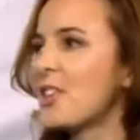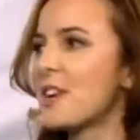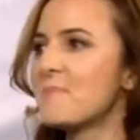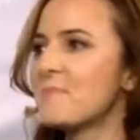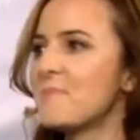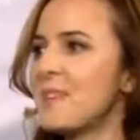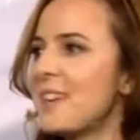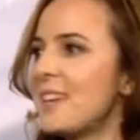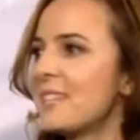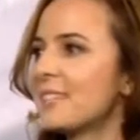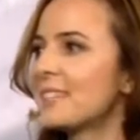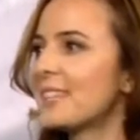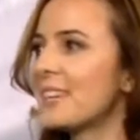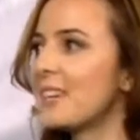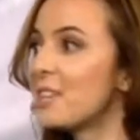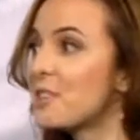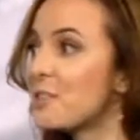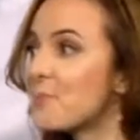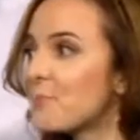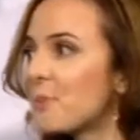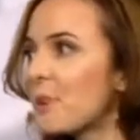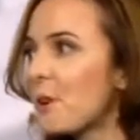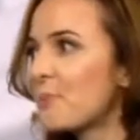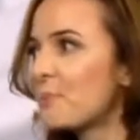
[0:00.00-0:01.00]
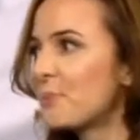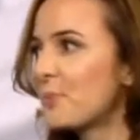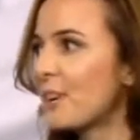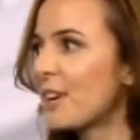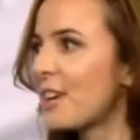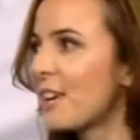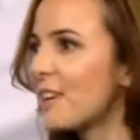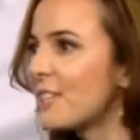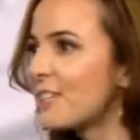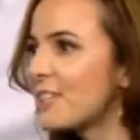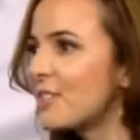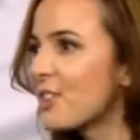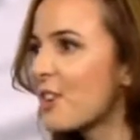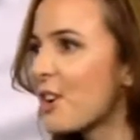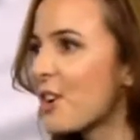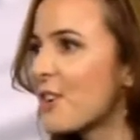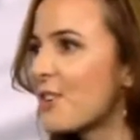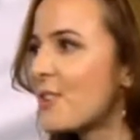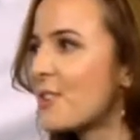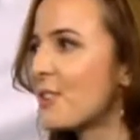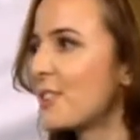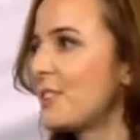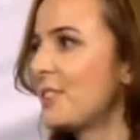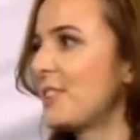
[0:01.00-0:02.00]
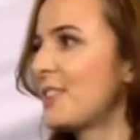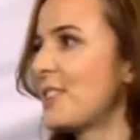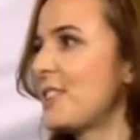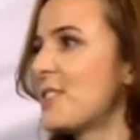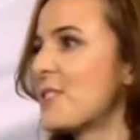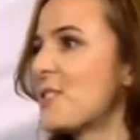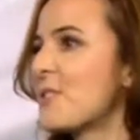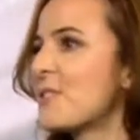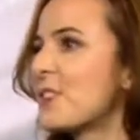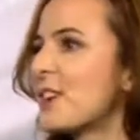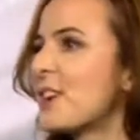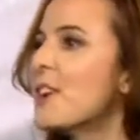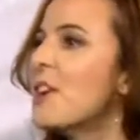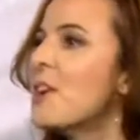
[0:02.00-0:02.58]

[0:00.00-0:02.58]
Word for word: that makes inappropriate jokes, you know, or